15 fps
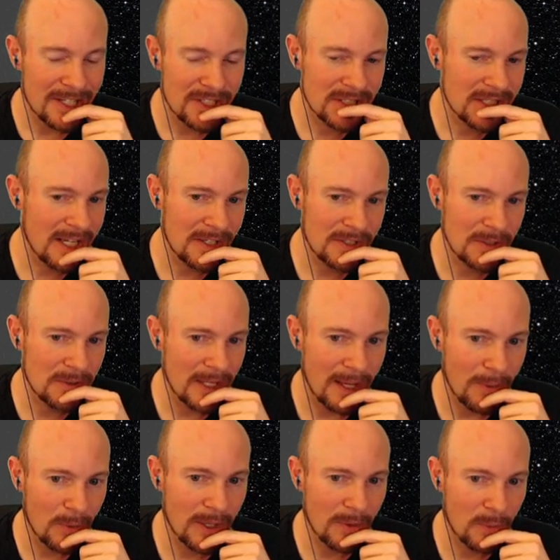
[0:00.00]
I just can't do
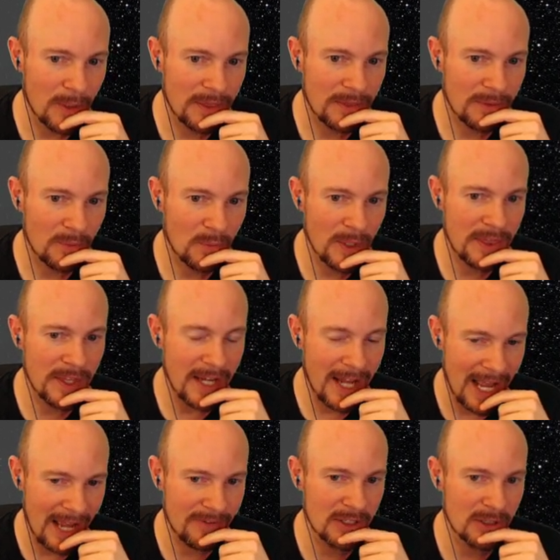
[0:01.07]
that. With with with it
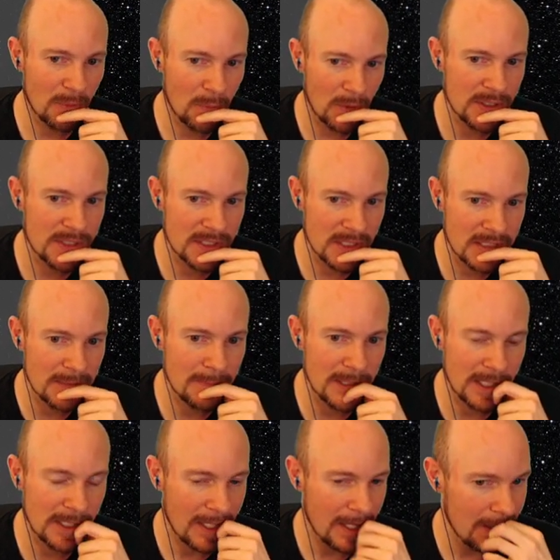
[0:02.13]
having the worst system
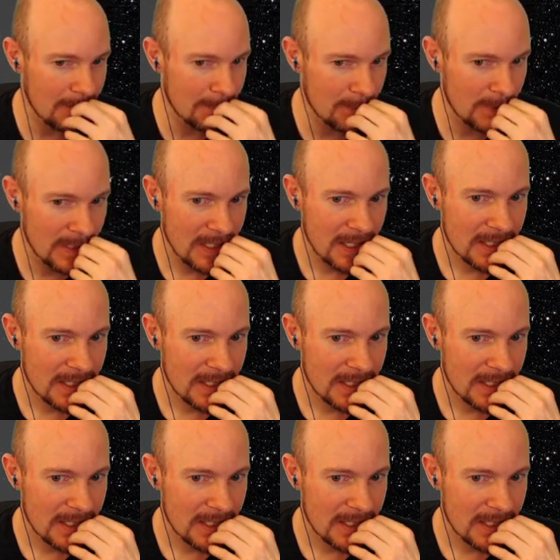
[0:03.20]
in the game,